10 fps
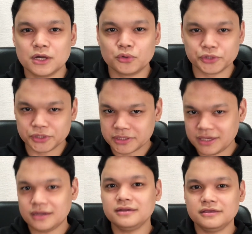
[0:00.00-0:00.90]
or your
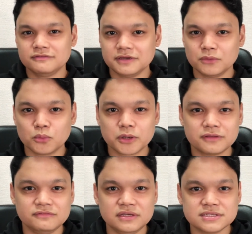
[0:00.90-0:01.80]
caregiving
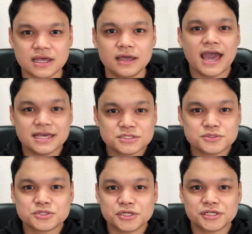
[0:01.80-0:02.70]
work visa has
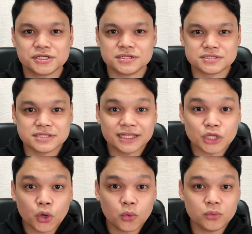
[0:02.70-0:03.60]
restrictions that
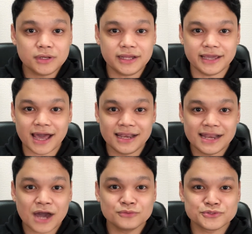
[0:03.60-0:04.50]
only
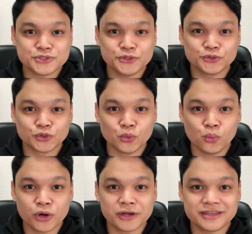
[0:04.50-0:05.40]
allows you to
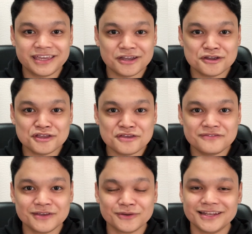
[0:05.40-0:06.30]
work
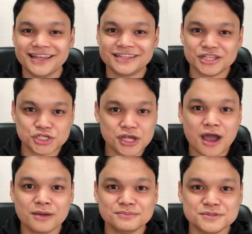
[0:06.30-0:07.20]
caregiving related
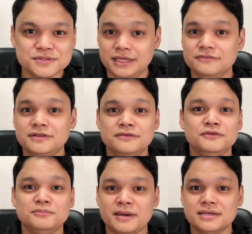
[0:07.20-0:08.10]
jobs. Even if
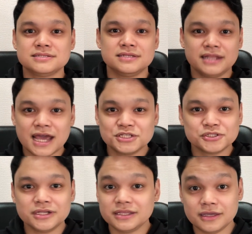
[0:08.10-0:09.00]
you pass the
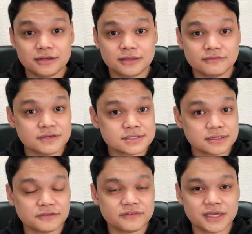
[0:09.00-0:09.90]
National Caregiving
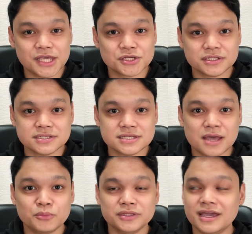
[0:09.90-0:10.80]
Certification
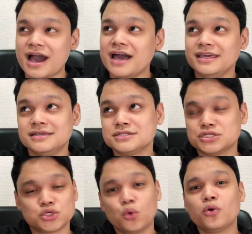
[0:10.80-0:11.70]
Exam with the highest
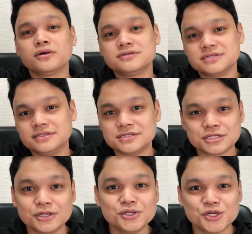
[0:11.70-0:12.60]
scores in this
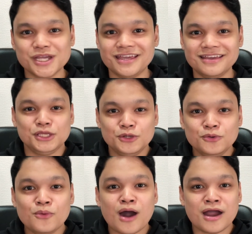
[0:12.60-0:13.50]
country,
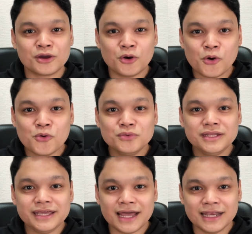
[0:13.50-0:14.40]
you are
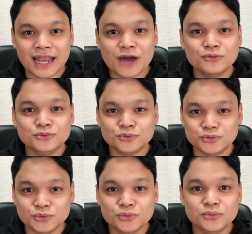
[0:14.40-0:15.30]
only allowed to
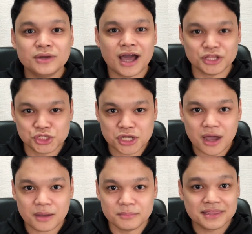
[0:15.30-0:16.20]
do a
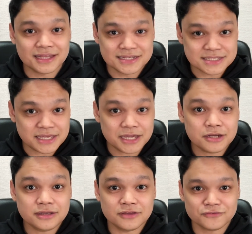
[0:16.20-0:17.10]
job that is
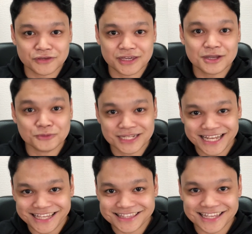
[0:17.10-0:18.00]
caregiving
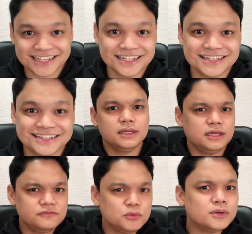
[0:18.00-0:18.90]
related.
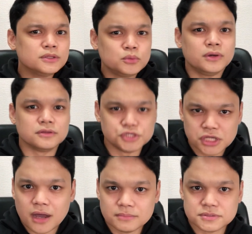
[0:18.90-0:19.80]
If you want to do other
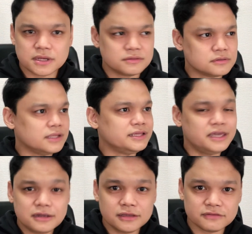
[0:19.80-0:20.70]
jobs other than
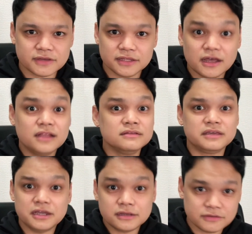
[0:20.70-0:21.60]
caregiving,
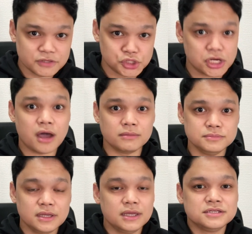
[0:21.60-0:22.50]
non-caregiving
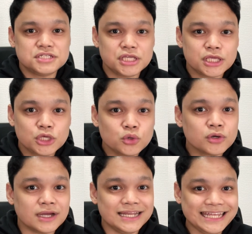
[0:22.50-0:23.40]
jobs,
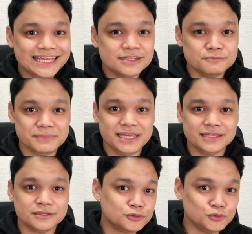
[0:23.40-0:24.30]
secure a legal
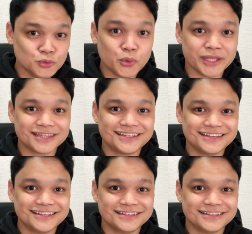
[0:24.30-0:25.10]
mean to do it.